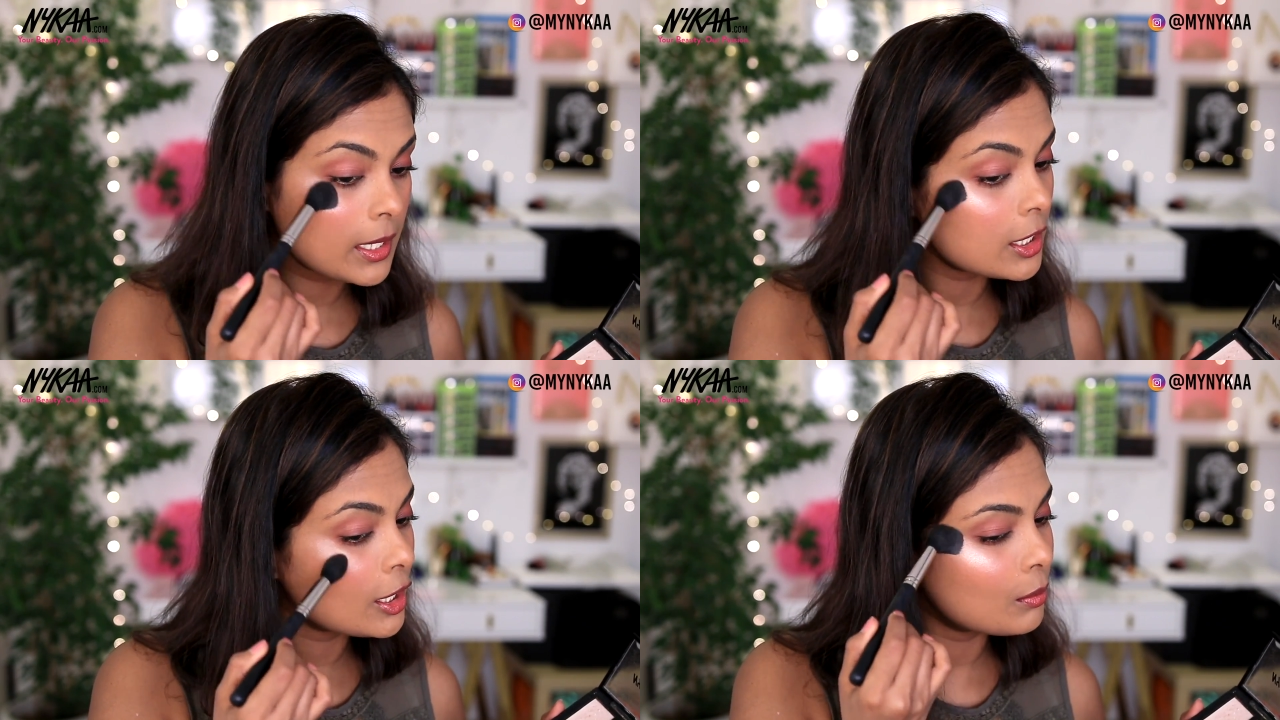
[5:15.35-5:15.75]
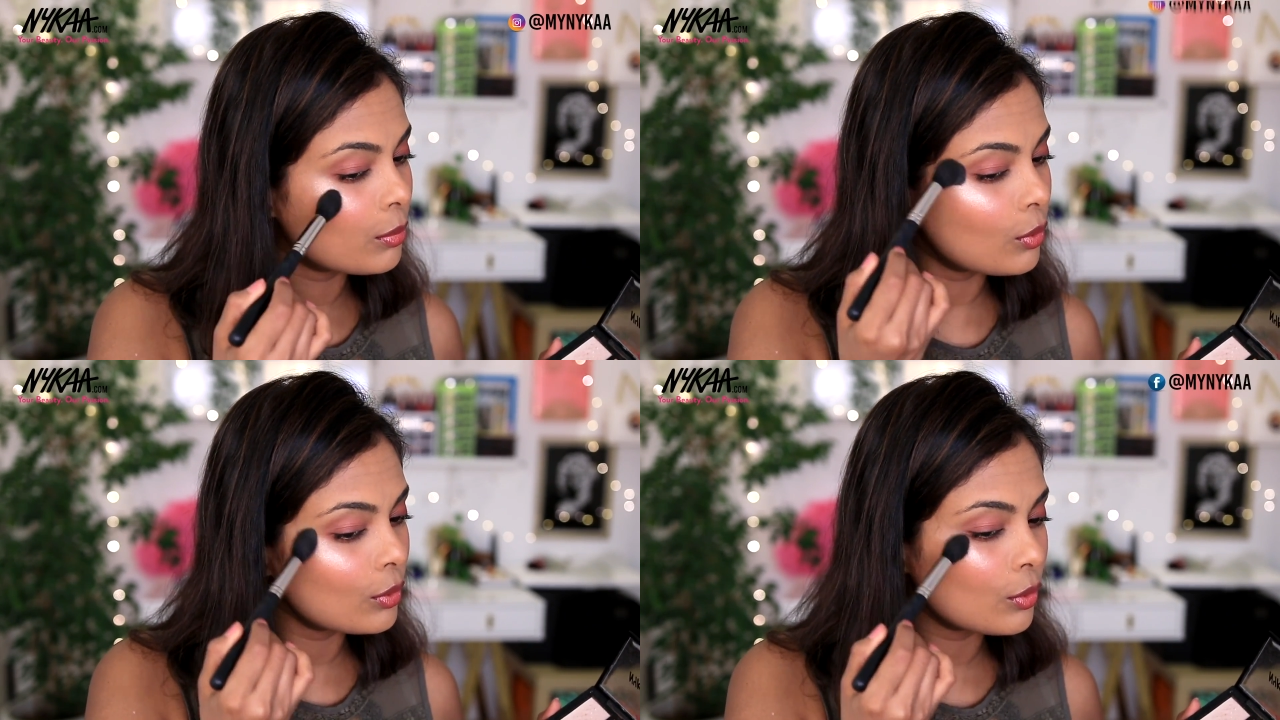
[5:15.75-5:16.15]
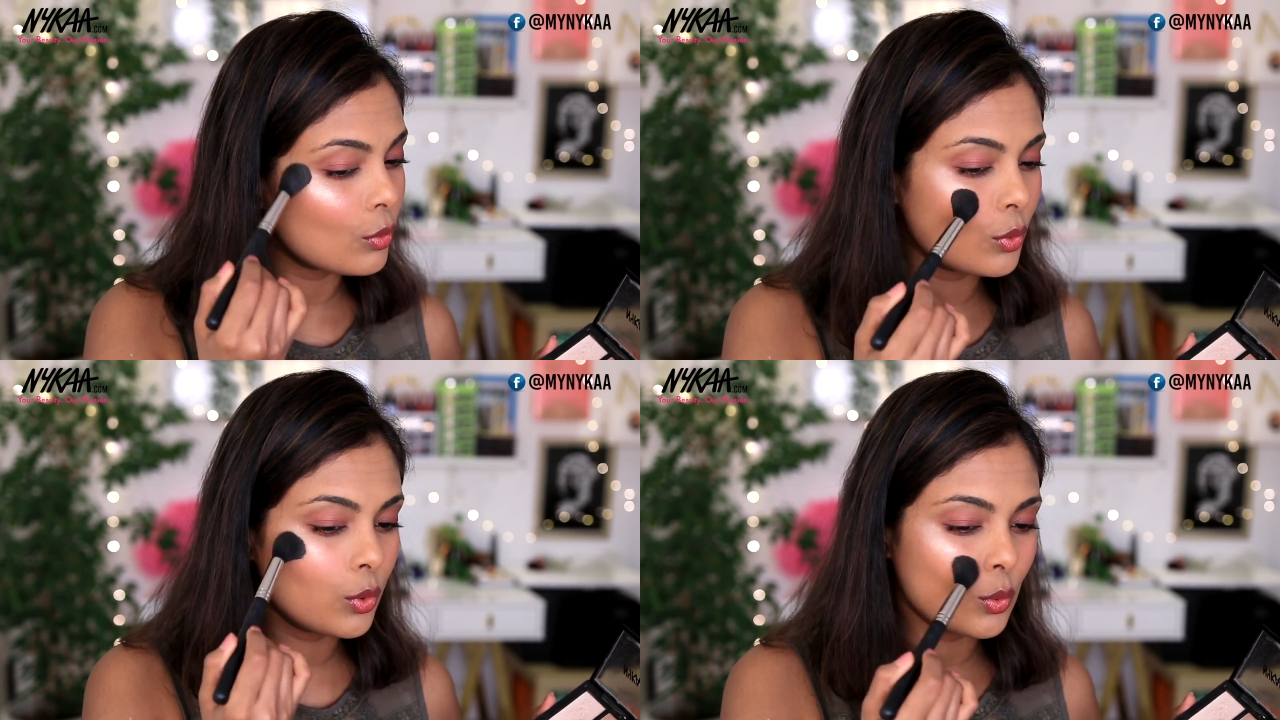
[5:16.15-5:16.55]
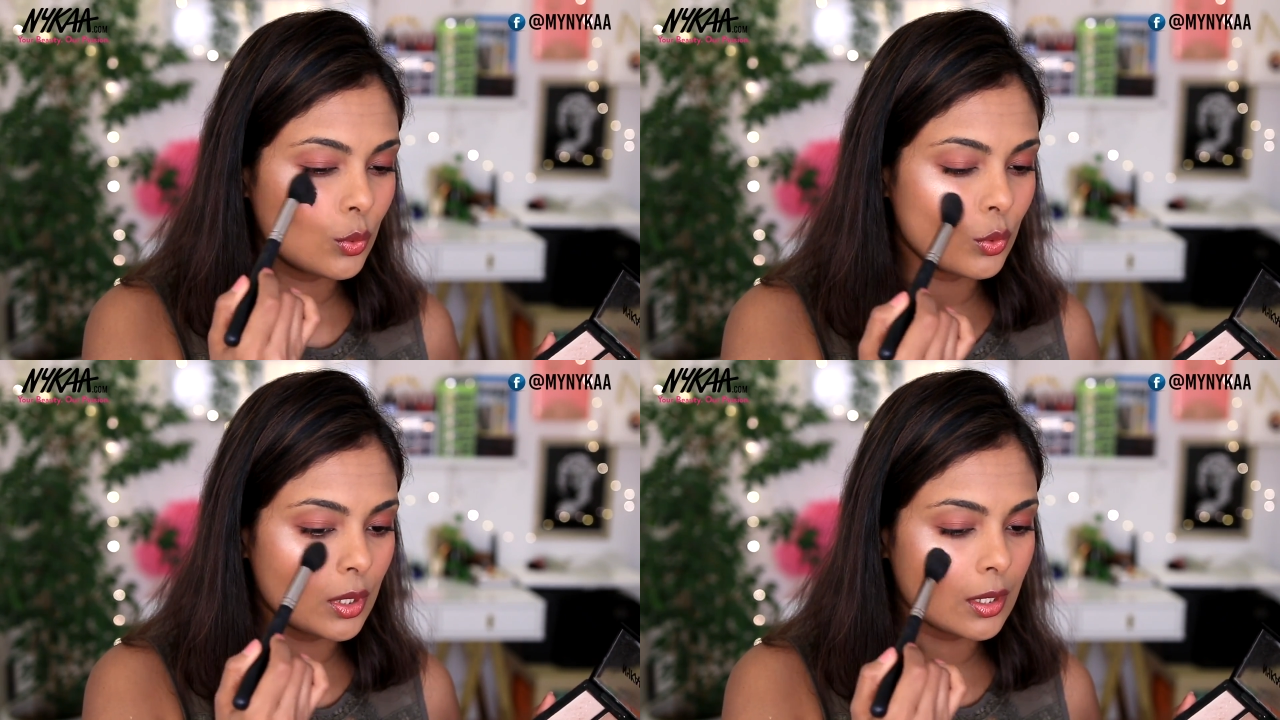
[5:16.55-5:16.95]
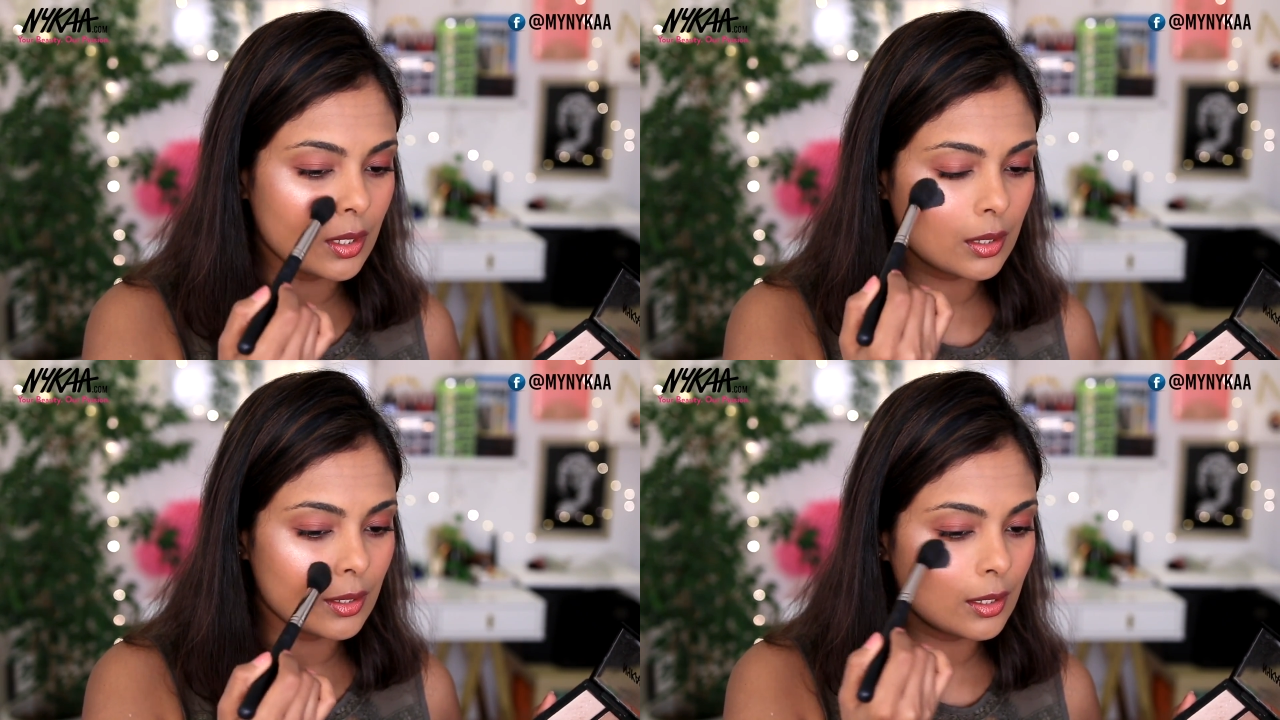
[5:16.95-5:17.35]
cheekbone. Ooh,
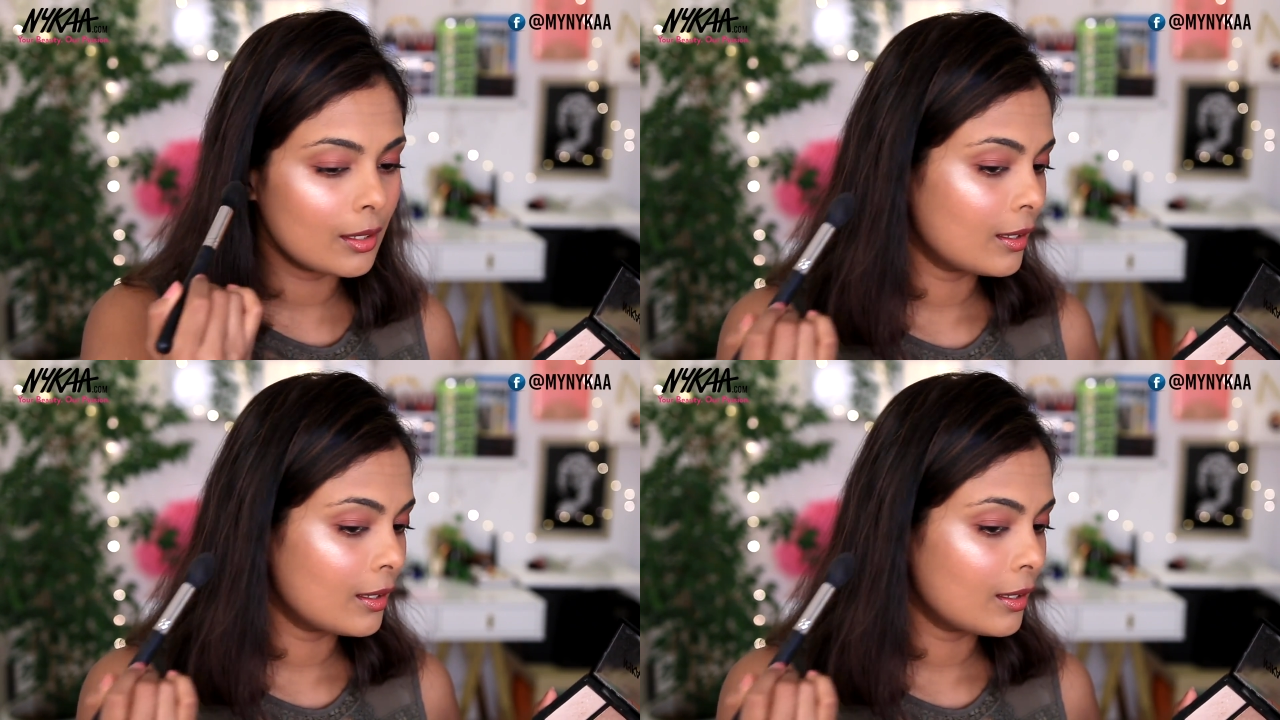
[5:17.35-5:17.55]
girl.